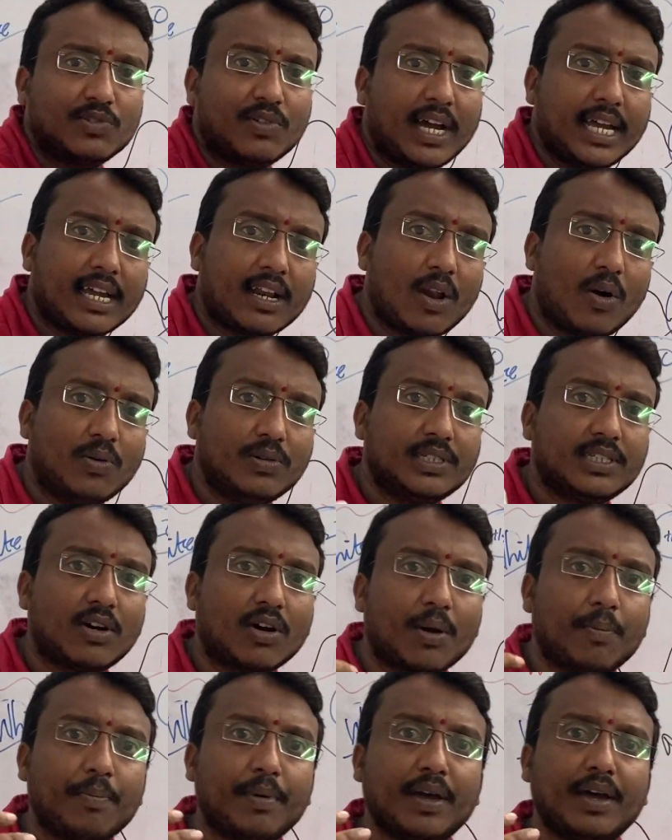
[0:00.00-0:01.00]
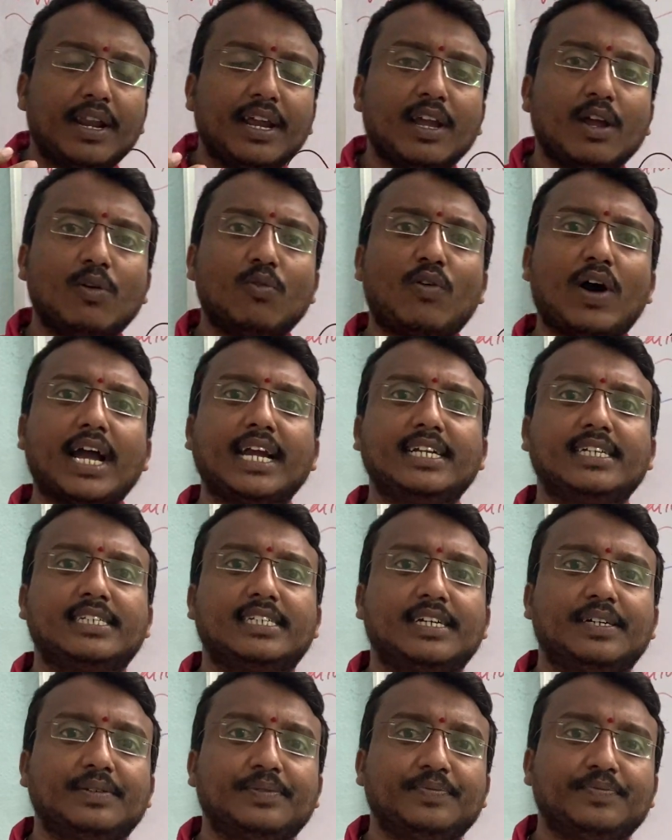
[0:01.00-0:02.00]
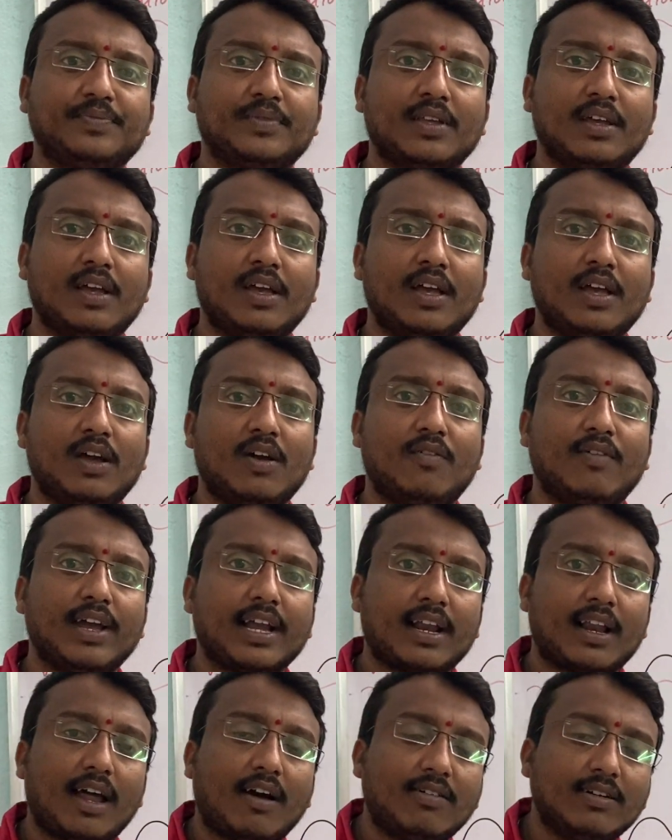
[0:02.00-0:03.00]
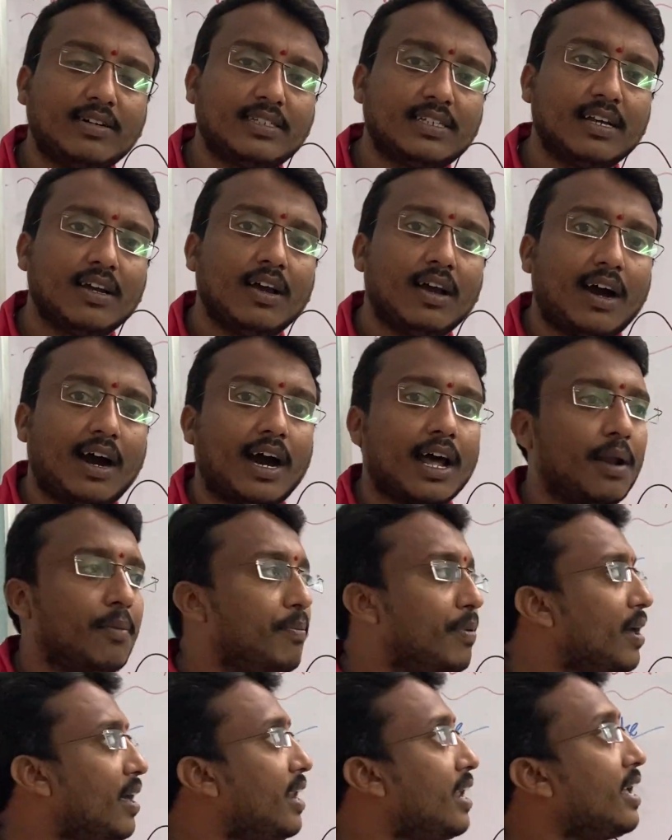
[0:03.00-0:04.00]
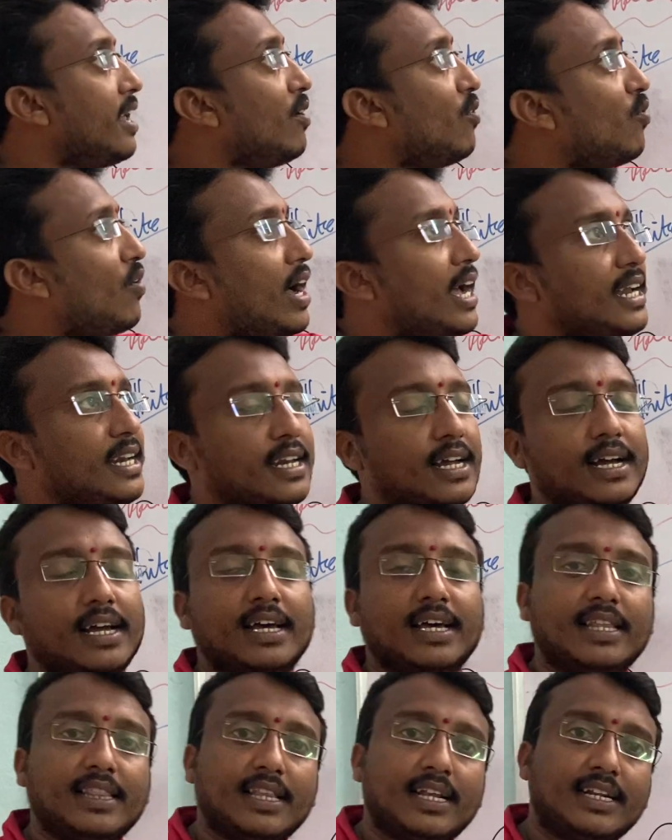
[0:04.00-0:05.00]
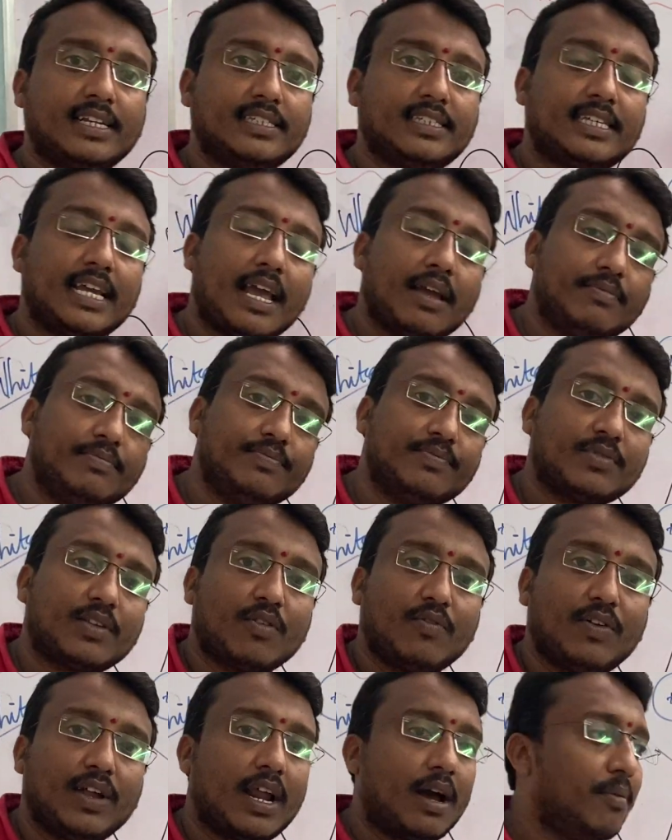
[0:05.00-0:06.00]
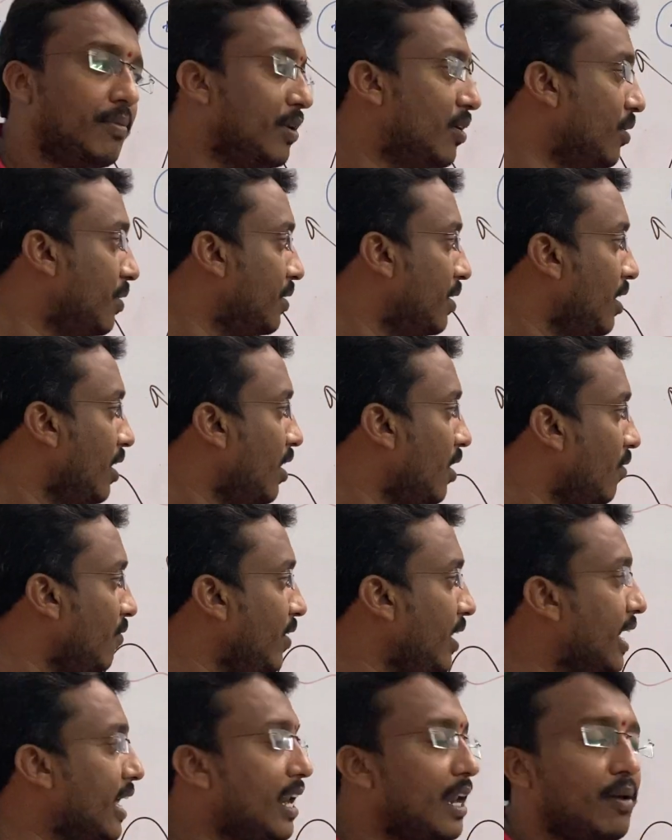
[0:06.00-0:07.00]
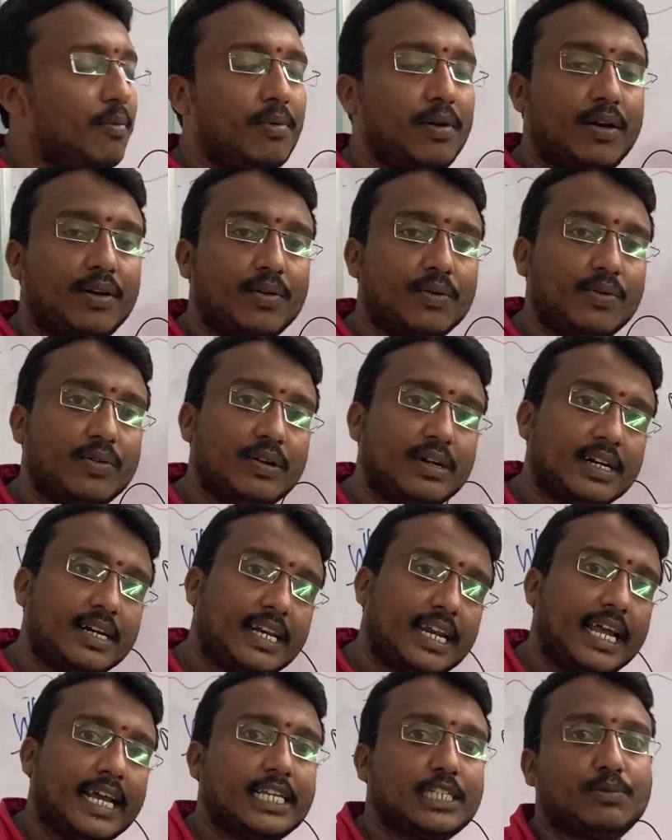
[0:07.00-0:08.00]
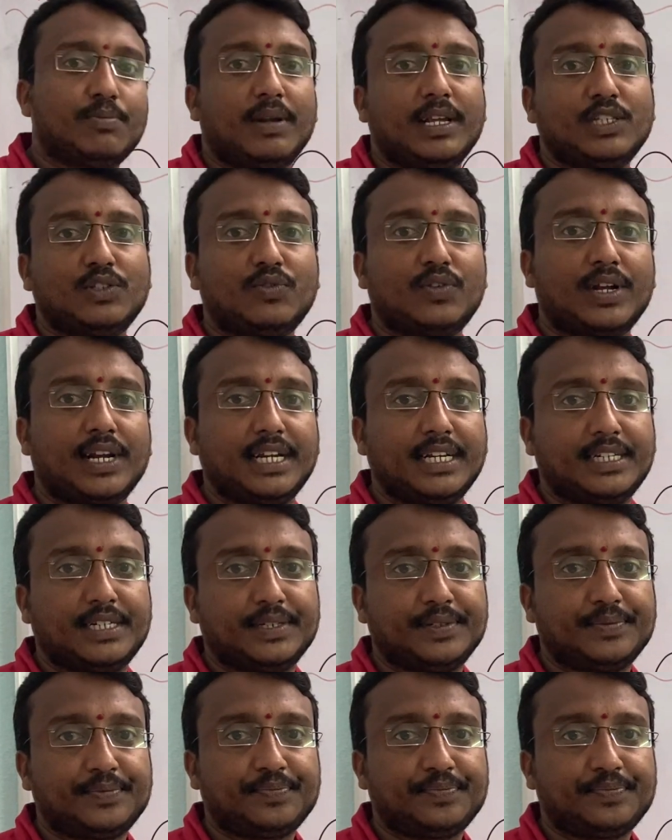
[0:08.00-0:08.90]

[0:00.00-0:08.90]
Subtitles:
Why clouds are appearing in white? Why clouds are appearing in white? Then same phenomenon we can able to takes place for it.